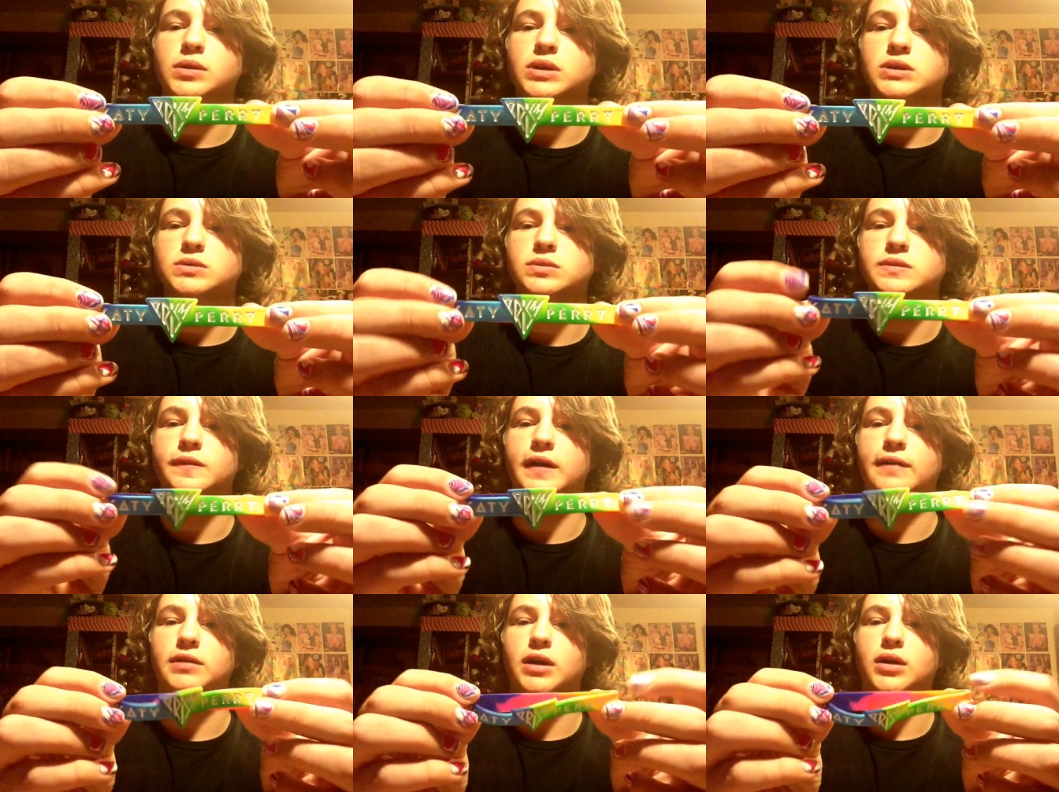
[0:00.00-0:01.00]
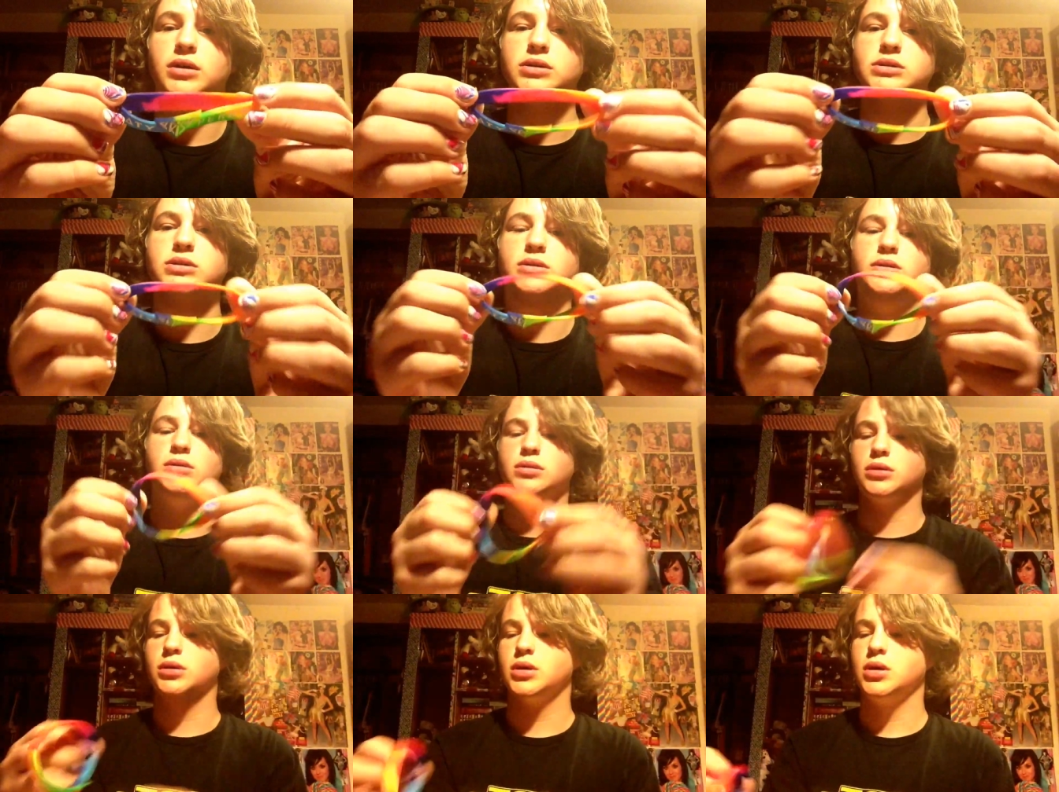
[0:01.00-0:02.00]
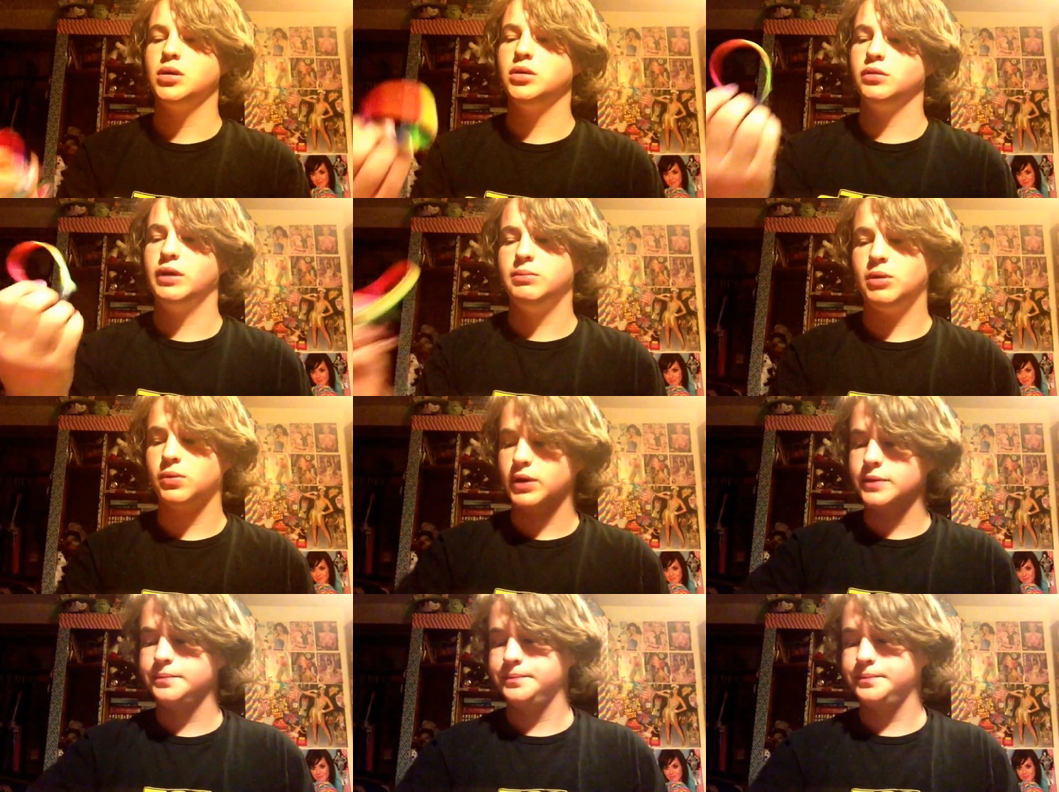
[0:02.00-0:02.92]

This was five dollars, the rainbow one.